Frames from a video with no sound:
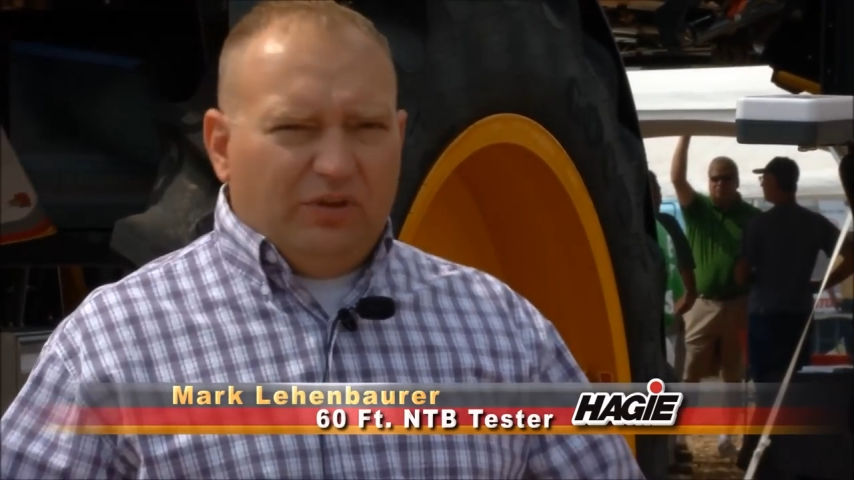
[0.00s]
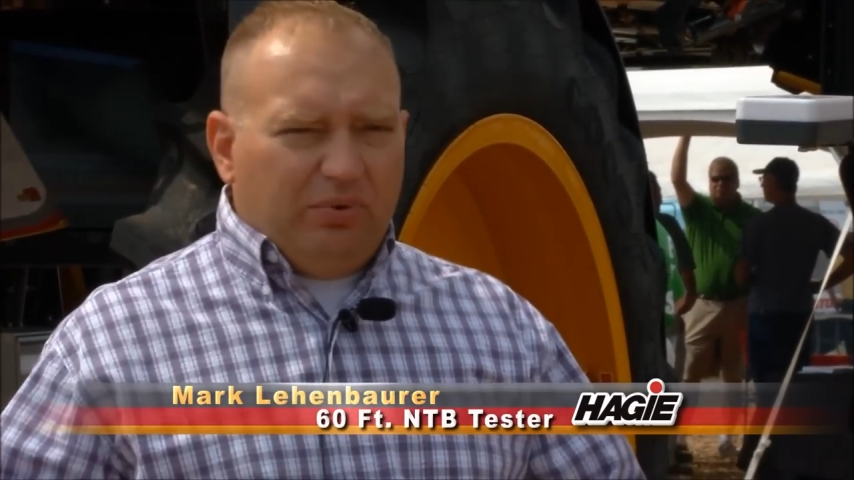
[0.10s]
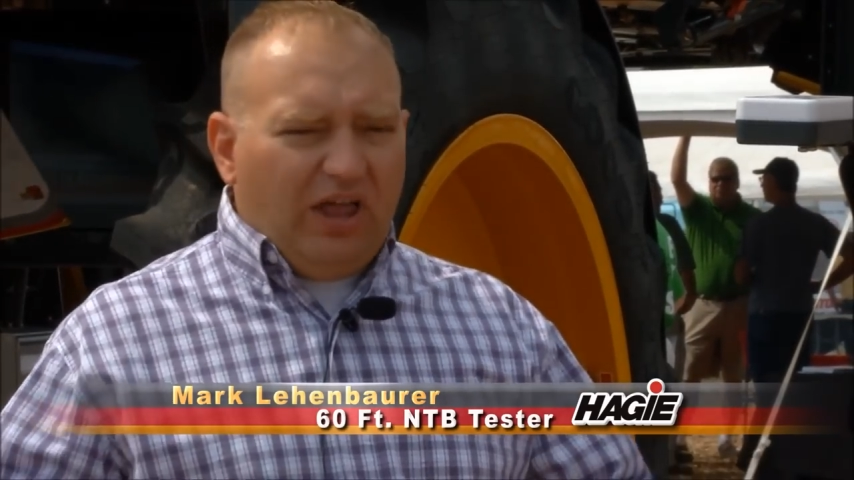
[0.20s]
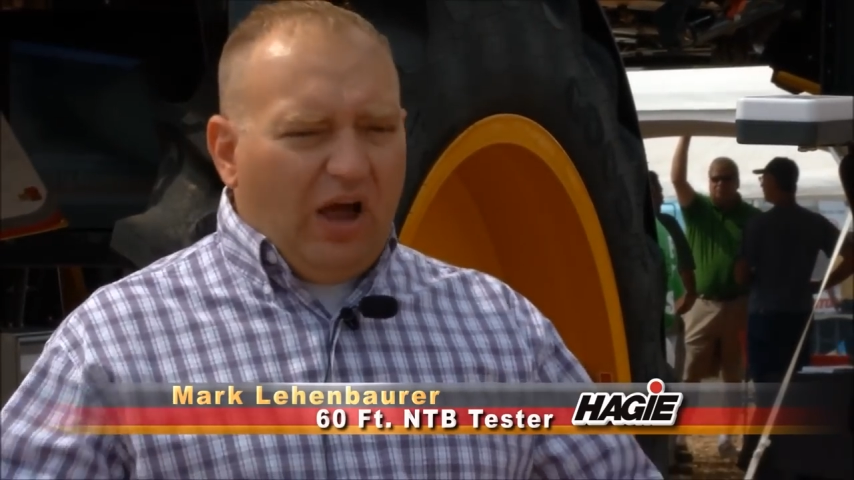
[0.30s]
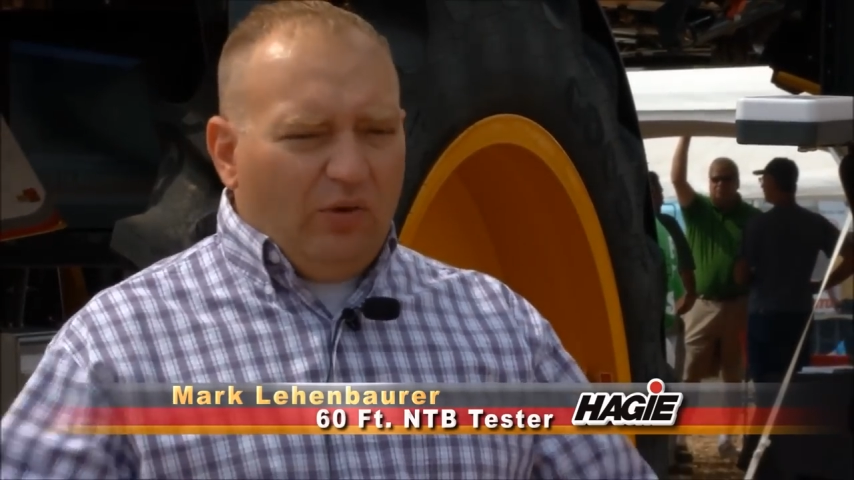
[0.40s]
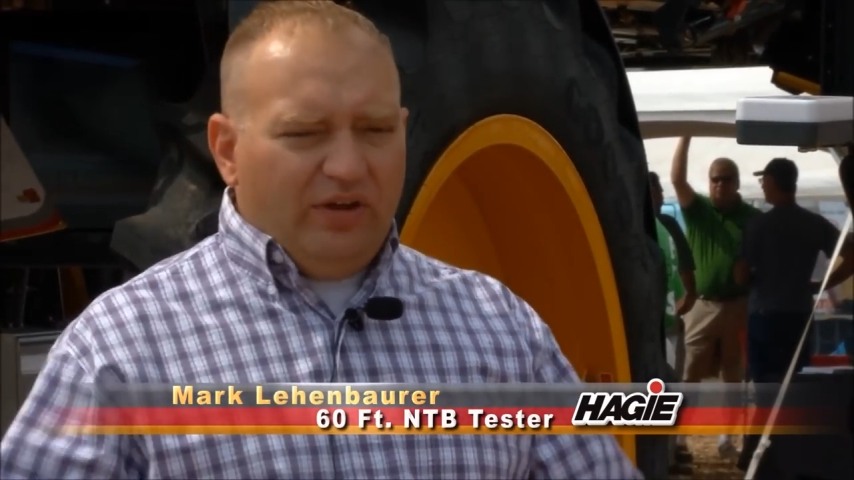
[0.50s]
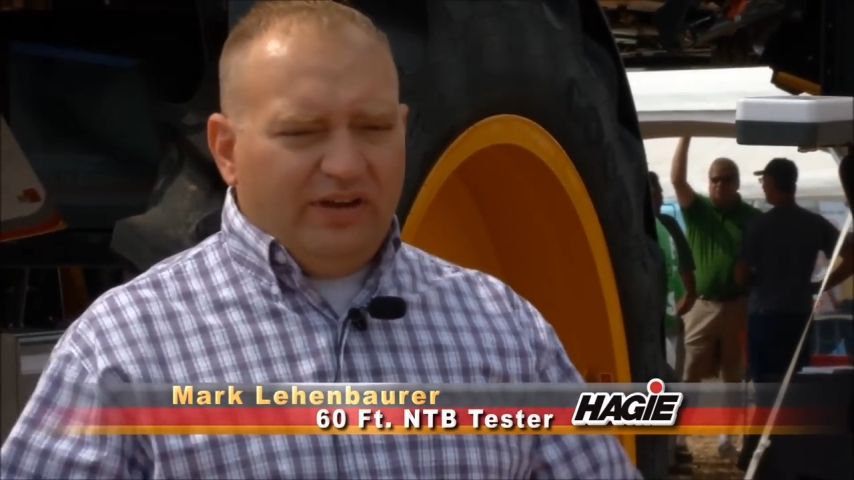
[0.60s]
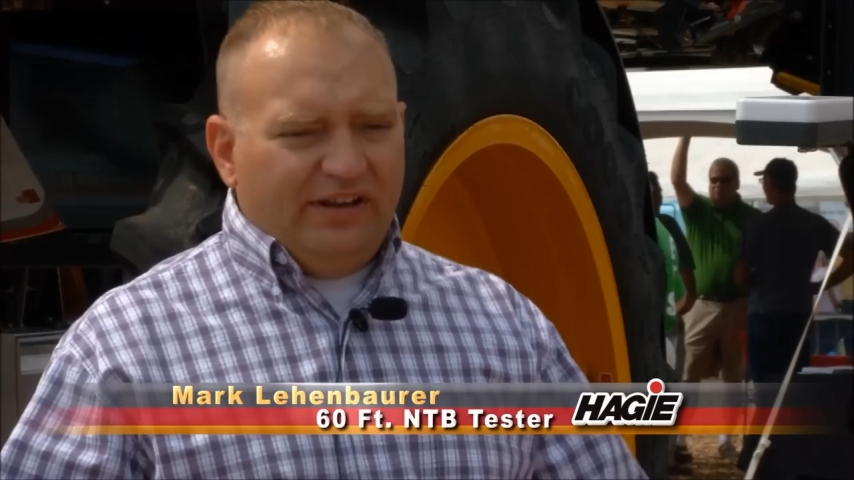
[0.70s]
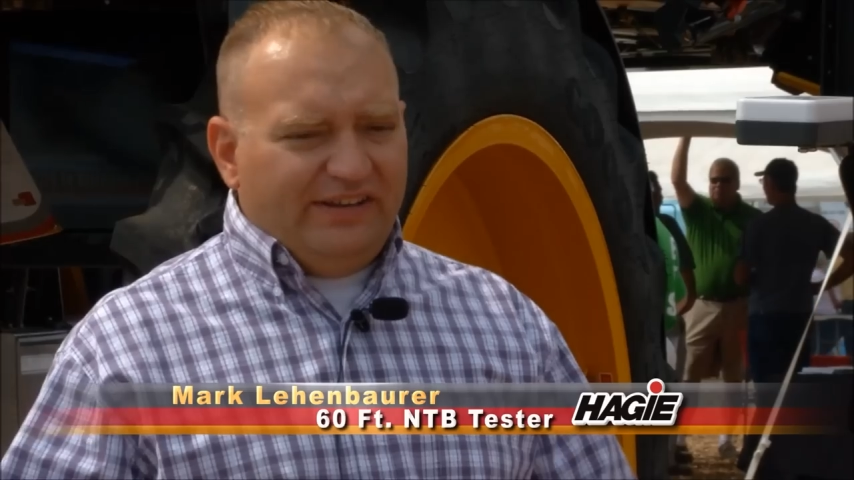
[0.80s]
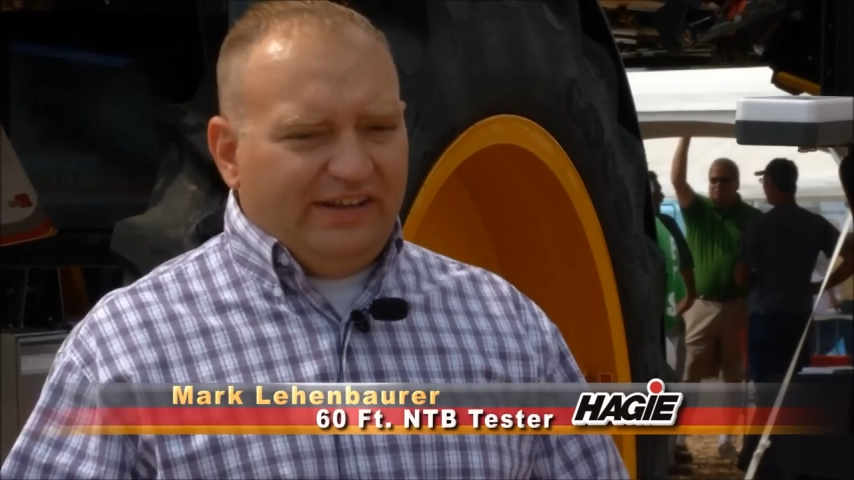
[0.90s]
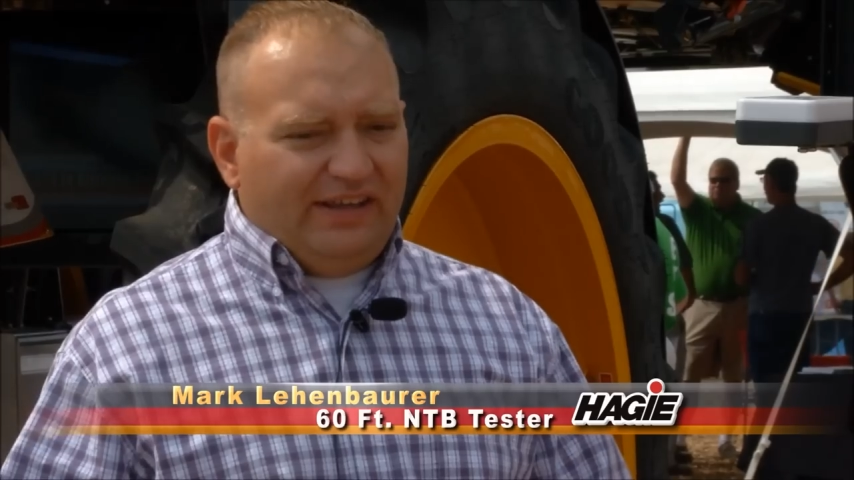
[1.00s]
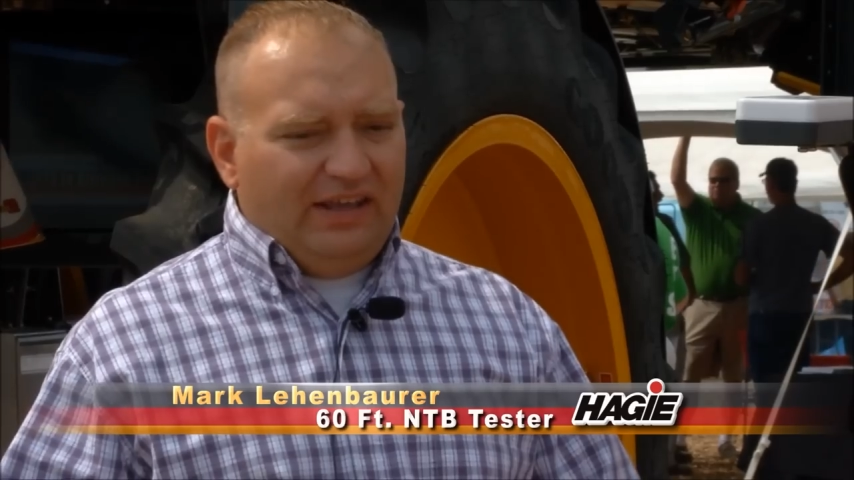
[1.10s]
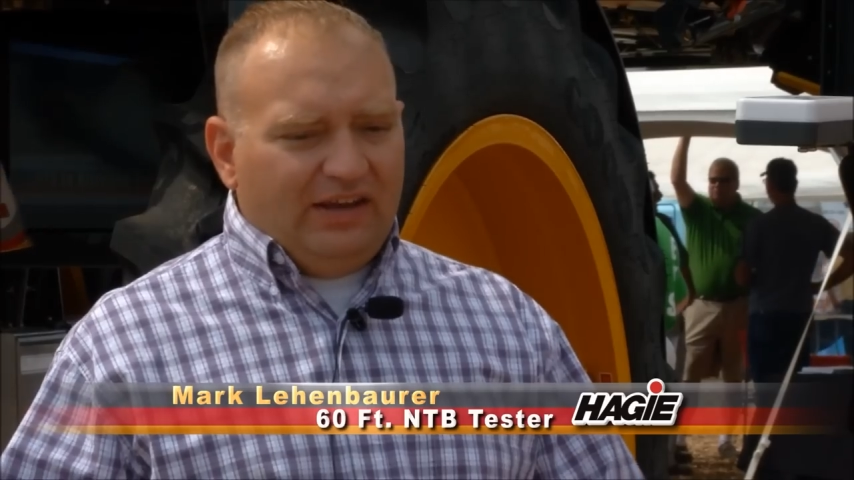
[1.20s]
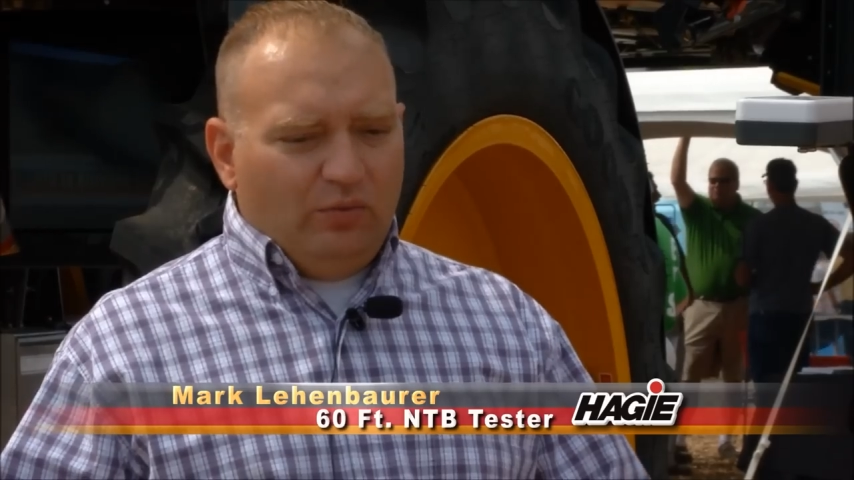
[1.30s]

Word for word: to, plow in and dig in,